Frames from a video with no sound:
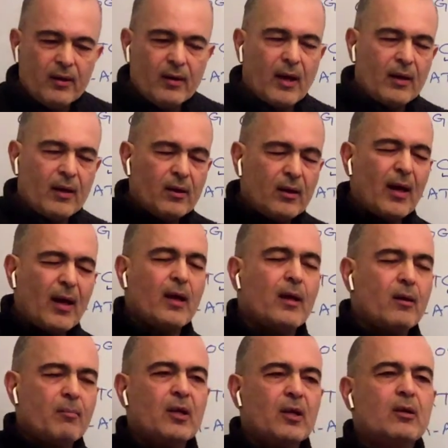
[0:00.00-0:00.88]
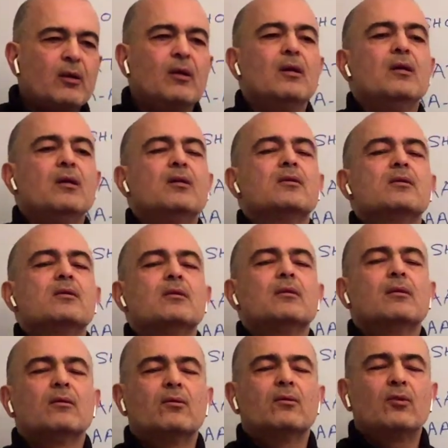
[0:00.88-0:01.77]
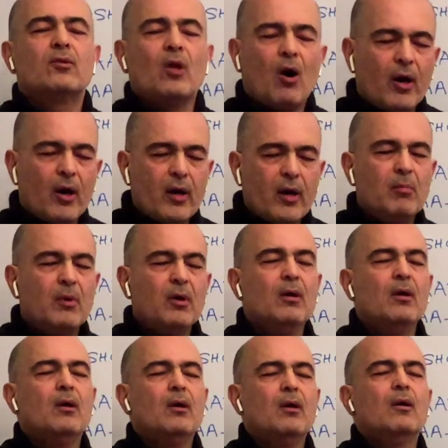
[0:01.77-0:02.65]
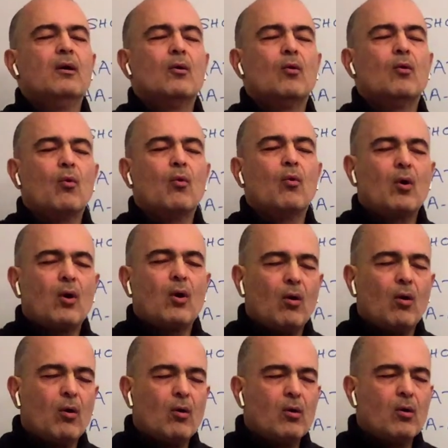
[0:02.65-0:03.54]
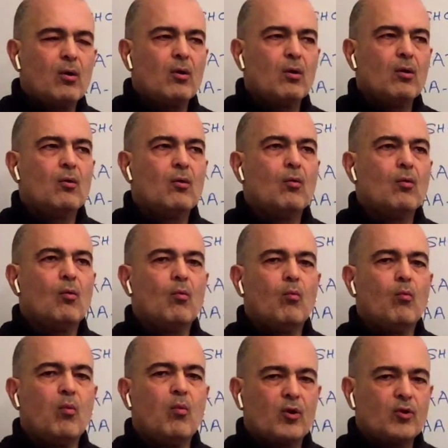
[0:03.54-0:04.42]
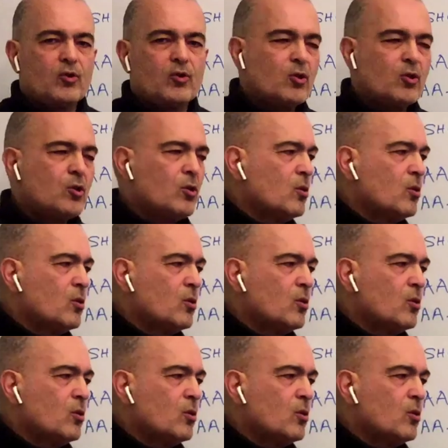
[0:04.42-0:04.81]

in Arabic is time or clock or watch.